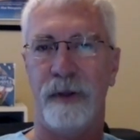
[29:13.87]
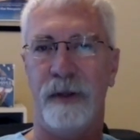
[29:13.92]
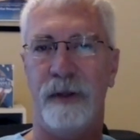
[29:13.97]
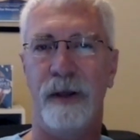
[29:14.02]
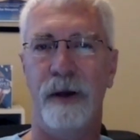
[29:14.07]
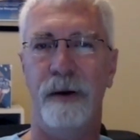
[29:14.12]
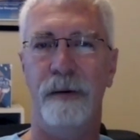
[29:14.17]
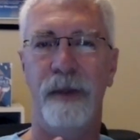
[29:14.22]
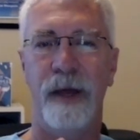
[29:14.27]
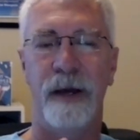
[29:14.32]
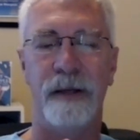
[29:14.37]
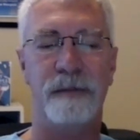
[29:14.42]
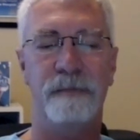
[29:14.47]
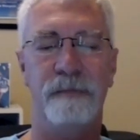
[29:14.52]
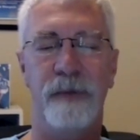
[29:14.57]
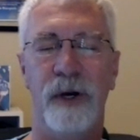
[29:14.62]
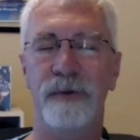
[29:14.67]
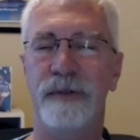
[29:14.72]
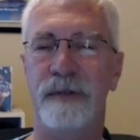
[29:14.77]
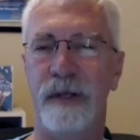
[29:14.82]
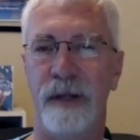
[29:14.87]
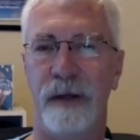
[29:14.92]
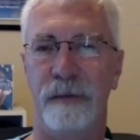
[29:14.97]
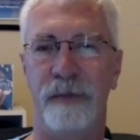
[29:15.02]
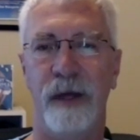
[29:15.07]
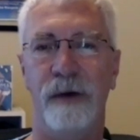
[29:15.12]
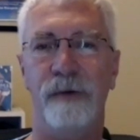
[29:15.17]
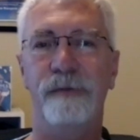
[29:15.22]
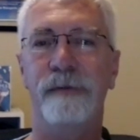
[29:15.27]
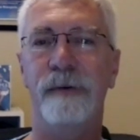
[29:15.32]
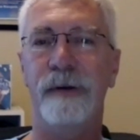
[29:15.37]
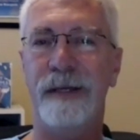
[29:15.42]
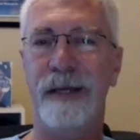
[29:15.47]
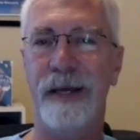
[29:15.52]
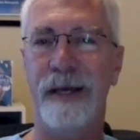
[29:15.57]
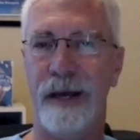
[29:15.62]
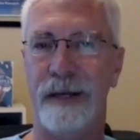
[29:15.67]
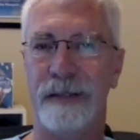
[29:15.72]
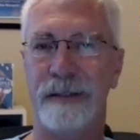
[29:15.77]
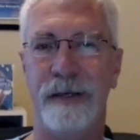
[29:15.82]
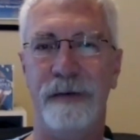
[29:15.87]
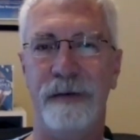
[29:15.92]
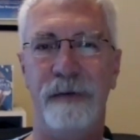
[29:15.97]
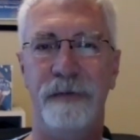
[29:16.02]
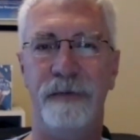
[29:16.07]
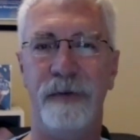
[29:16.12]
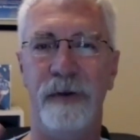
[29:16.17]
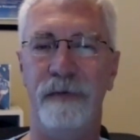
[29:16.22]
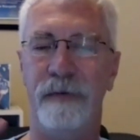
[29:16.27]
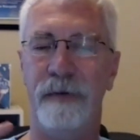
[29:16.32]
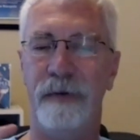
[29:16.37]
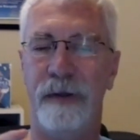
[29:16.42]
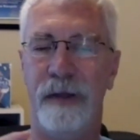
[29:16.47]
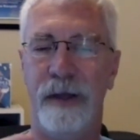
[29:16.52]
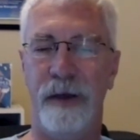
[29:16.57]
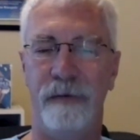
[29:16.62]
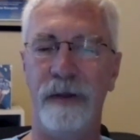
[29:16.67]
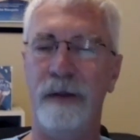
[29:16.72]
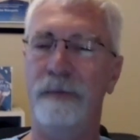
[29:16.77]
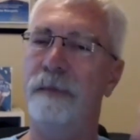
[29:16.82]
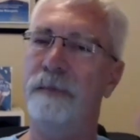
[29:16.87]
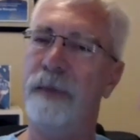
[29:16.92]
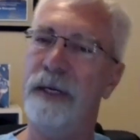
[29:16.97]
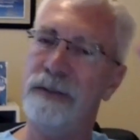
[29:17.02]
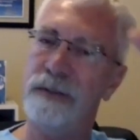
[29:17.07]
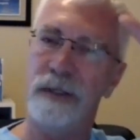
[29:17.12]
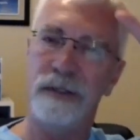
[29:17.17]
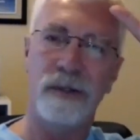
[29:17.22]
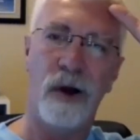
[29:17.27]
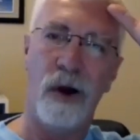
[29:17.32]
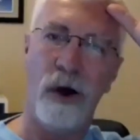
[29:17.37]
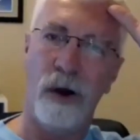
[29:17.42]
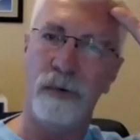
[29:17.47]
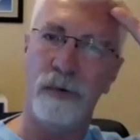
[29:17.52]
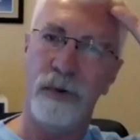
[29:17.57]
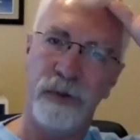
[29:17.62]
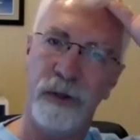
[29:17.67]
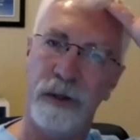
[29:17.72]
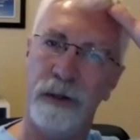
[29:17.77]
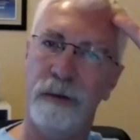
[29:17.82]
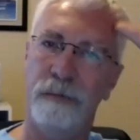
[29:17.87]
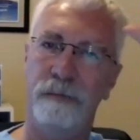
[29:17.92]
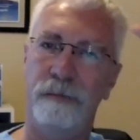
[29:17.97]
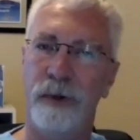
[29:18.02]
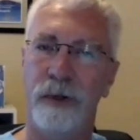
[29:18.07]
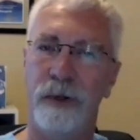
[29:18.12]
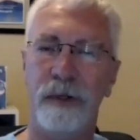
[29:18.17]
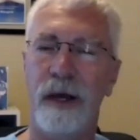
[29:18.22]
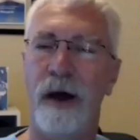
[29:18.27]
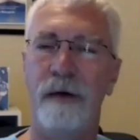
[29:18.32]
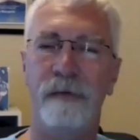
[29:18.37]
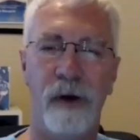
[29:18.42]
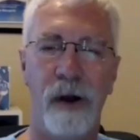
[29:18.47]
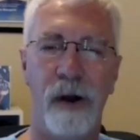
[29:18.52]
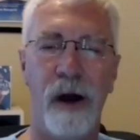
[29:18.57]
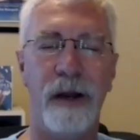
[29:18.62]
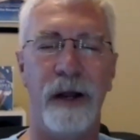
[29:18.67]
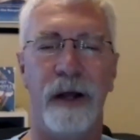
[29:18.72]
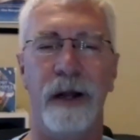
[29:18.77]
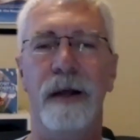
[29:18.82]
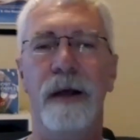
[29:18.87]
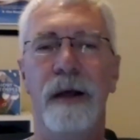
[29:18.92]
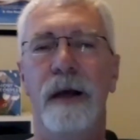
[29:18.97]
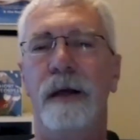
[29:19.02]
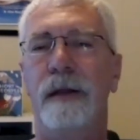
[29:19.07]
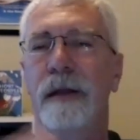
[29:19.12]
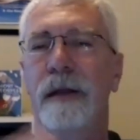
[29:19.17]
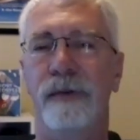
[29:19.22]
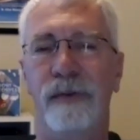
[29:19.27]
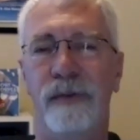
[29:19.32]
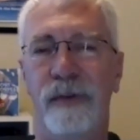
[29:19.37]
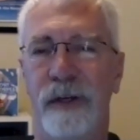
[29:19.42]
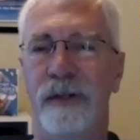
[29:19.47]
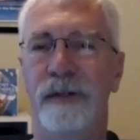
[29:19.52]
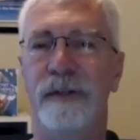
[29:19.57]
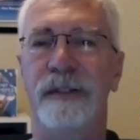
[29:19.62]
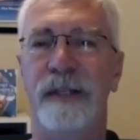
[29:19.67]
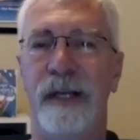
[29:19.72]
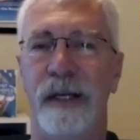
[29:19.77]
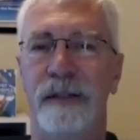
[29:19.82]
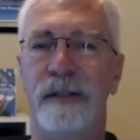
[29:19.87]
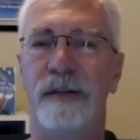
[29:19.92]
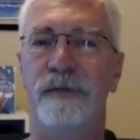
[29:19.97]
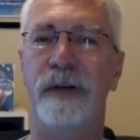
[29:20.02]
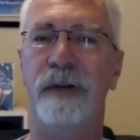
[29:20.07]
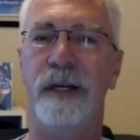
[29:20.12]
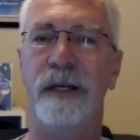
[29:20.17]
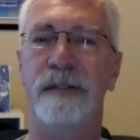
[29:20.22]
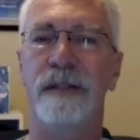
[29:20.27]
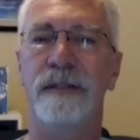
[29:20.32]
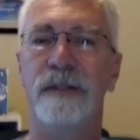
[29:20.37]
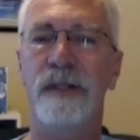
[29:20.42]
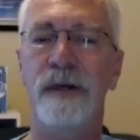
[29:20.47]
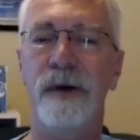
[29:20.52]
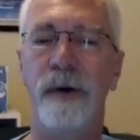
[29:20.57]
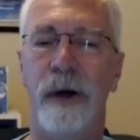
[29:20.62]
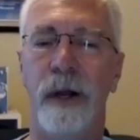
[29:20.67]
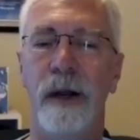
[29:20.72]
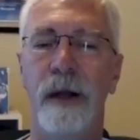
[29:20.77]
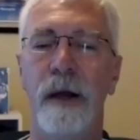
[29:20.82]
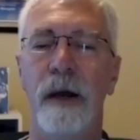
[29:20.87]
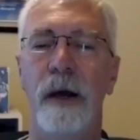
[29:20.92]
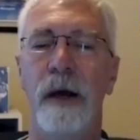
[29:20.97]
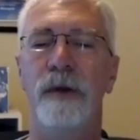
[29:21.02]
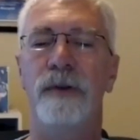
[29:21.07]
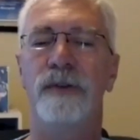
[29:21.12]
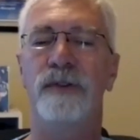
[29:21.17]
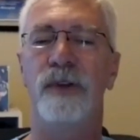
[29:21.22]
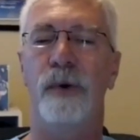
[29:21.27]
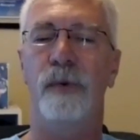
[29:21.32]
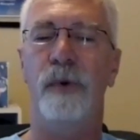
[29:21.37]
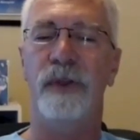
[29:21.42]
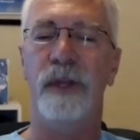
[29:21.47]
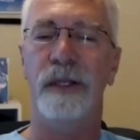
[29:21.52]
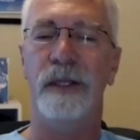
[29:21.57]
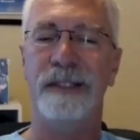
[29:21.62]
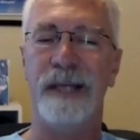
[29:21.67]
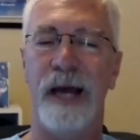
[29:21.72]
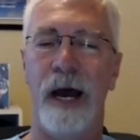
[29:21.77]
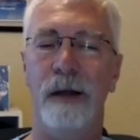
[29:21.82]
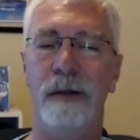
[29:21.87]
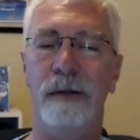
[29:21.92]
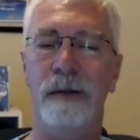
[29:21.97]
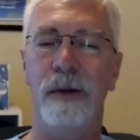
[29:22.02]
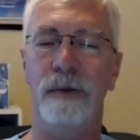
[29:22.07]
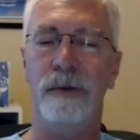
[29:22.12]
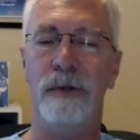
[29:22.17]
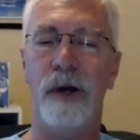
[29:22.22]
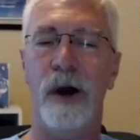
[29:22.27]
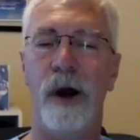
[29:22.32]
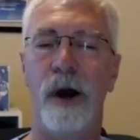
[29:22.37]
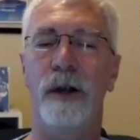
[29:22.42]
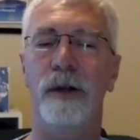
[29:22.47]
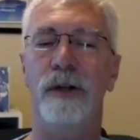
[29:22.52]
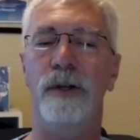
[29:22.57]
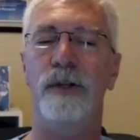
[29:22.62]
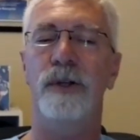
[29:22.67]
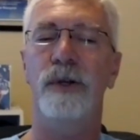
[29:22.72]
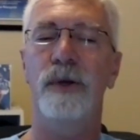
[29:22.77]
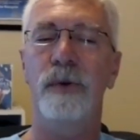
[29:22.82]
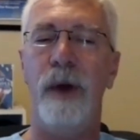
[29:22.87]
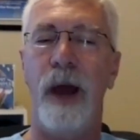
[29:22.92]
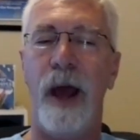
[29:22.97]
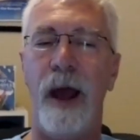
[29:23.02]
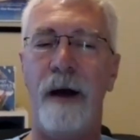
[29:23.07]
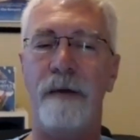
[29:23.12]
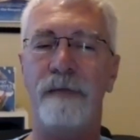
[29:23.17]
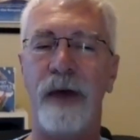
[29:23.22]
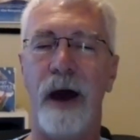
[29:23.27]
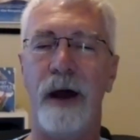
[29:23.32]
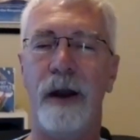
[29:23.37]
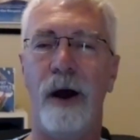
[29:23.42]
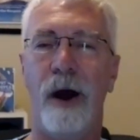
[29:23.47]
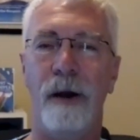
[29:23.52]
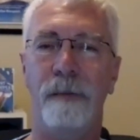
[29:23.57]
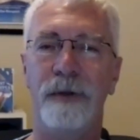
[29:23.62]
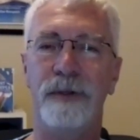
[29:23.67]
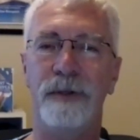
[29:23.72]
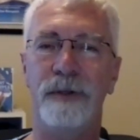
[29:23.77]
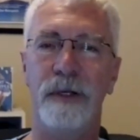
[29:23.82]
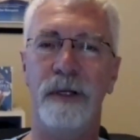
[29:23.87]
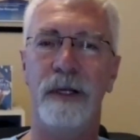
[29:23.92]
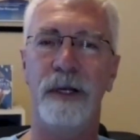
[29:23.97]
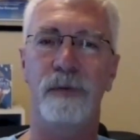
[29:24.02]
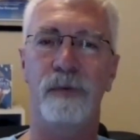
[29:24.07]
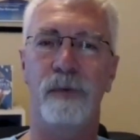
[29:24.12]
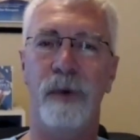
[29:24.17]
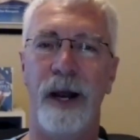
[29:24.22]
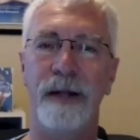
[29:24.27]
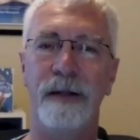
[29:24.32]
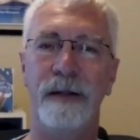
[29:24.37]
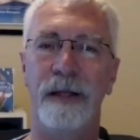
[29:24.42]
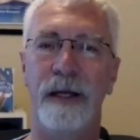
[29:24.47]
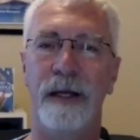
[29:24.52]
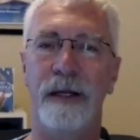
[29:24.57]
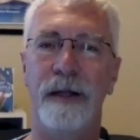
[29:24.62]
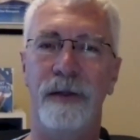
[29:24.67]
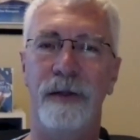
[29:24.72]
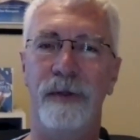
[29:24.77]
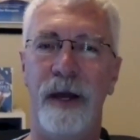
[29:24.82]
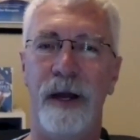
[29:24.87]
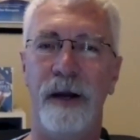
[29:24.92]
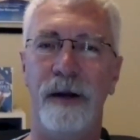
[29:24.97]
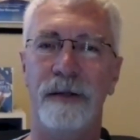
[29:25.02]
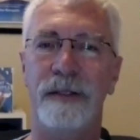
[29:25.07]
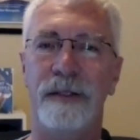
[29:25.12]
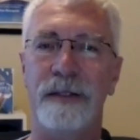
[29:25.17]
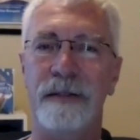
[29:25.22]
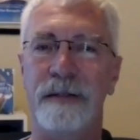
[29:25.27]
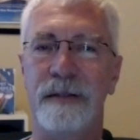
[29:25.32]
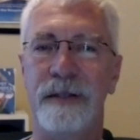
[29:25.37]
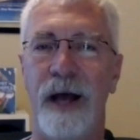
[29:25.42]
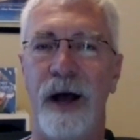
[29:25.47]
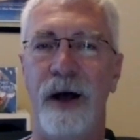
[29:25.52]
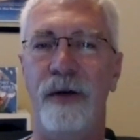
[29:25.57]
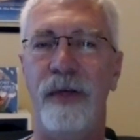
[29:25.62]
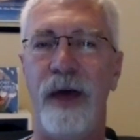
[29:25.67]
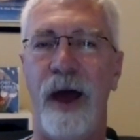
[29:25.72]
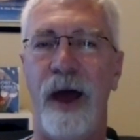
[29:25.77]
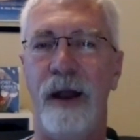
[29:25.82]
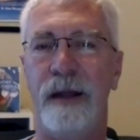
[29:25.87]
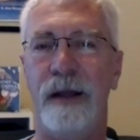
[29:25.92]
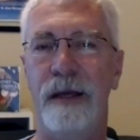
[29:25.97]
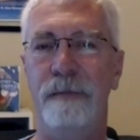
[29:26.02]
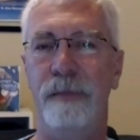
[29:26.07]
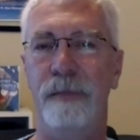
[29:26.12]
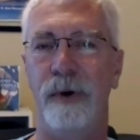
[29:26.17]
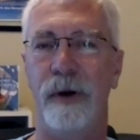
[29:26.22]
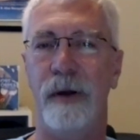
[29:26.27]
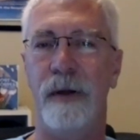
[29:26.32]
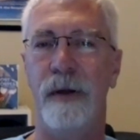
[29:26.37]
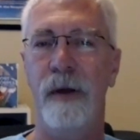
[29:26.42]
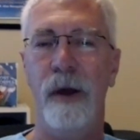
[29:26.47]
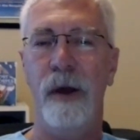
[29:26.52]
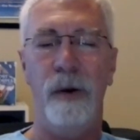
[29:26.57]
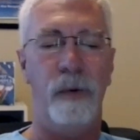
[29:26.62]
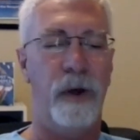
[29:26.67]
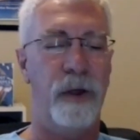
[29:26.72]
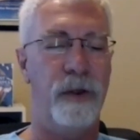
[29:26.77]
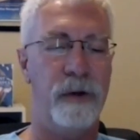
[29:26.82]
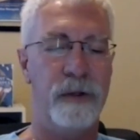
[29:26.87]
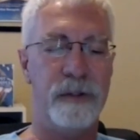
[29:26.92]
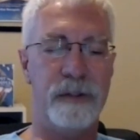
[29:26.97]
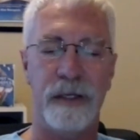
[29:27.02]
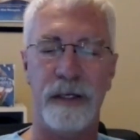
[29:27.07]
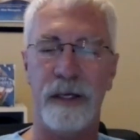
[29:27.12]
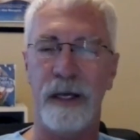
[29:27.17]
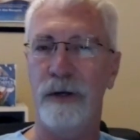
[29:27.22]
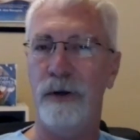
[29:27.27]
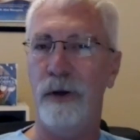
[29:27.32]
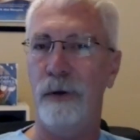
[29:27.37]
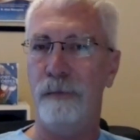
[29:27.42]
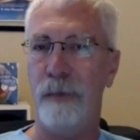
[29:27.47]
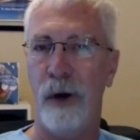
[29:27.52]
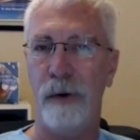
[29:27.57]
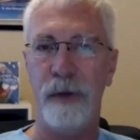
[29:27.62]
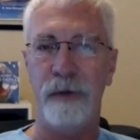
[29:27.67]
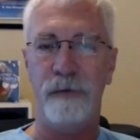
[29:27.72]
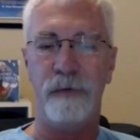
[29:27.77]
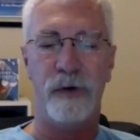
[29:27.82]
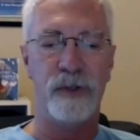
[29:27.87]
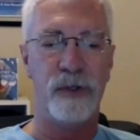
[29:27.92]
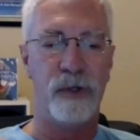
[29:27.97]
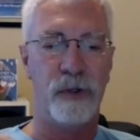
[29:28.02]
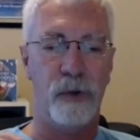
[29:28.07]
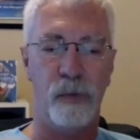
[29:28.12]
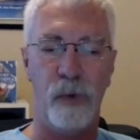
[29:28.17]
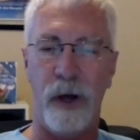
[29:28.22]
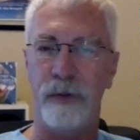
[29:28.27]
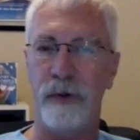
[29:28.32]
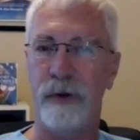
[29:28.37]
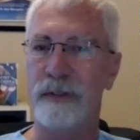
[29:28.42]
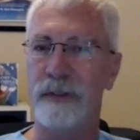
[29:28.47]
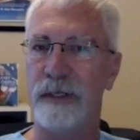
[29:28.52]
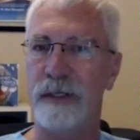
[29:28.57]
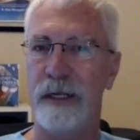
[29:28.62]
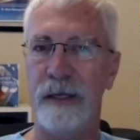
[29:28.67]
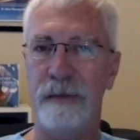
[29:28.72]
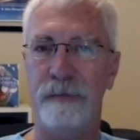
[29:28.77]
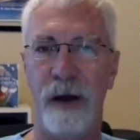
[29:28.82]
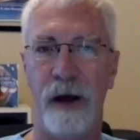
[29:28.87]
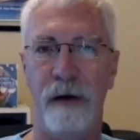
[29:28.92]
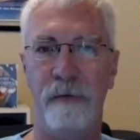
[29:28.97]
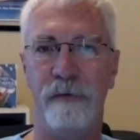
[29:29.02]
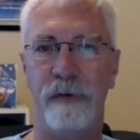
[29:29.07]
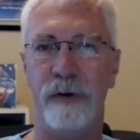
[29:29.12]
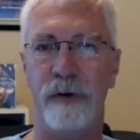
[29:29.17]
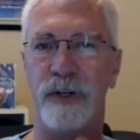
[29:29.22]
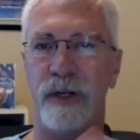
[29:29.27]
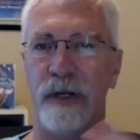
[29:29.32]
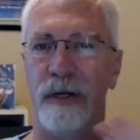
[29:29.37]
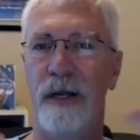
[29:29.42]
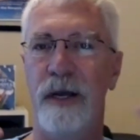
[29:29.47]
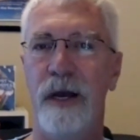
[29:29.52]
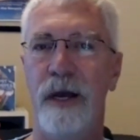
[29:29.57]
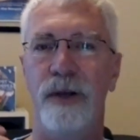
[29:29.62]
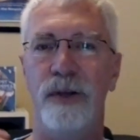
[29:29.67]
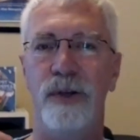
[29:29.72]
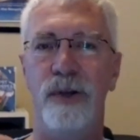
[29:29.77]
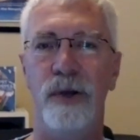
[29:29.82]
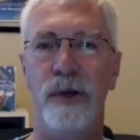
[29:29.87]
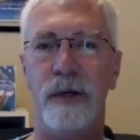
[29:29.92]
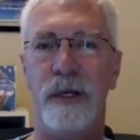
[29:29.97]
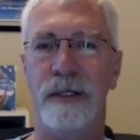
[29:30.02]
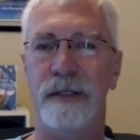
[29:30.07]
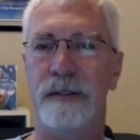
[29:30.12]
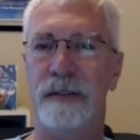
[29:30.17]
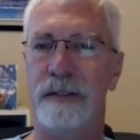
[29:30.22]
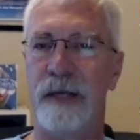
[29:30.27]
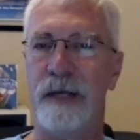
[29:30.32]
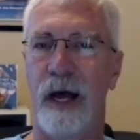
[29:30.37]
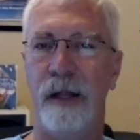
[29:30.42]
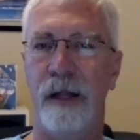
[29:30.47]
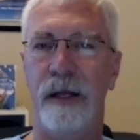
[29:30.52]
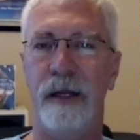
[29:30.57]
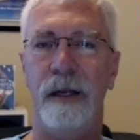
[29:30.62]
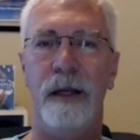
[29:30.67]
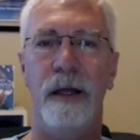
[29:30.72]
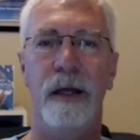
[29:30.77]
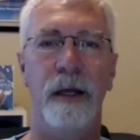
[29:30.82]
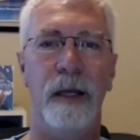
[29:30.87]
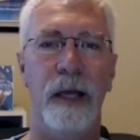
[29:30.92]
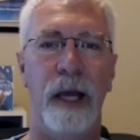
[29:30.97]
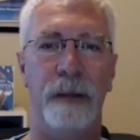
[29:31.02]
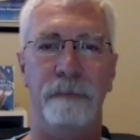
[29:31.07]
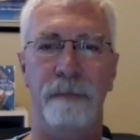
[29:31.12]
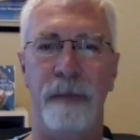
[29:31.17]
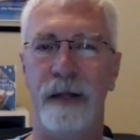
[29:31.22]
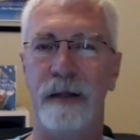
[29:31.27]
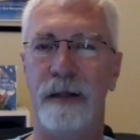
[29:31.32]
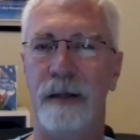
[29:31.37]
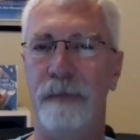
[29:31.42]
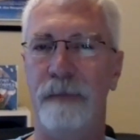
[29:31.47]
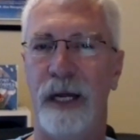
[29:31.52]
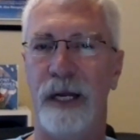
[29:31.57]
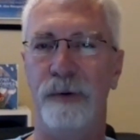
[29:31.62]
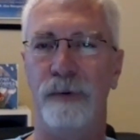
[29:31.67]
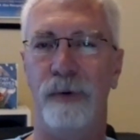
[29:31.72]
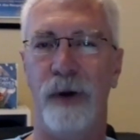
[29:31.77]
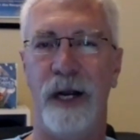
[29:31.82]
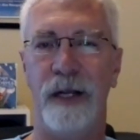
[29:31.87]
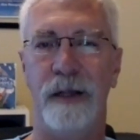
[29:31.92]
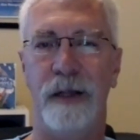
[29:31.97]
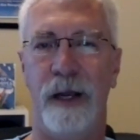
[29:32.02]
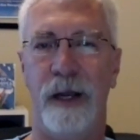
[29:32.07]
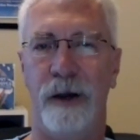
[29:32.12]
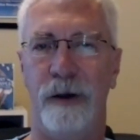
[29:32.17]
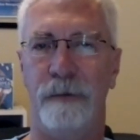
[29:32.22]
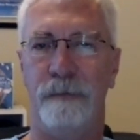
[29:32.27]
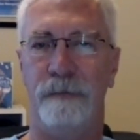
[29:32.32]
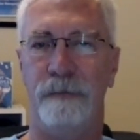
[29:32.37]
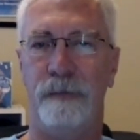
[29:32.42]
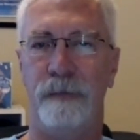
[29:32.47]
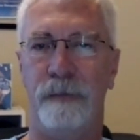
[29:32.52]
You know, that's most of them. They'll forget. Even if you've given them a business card with the book cover on it, they'll still tend to forget to do it. So with a download card, you have that opportunity right then and there to sell that ebook, whether it's a Kindle Mobi version or whether it's an EPUB version. You can sell it and make the money right there.